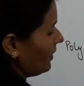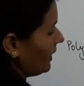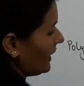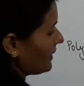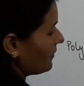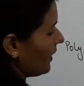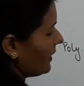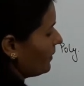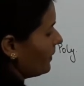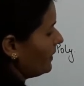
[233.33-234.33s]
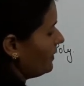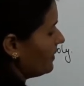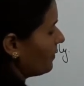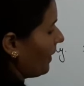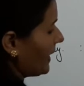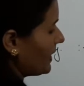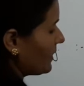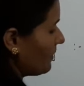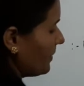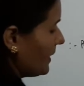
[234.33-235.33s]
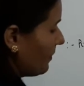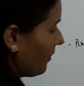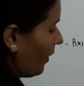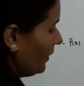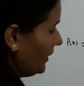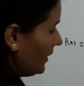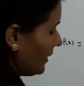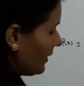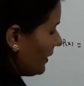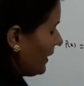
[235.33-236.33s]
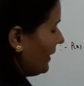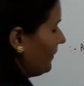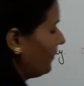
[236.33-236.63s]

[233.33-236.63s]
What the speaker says: X value is minus b upon a.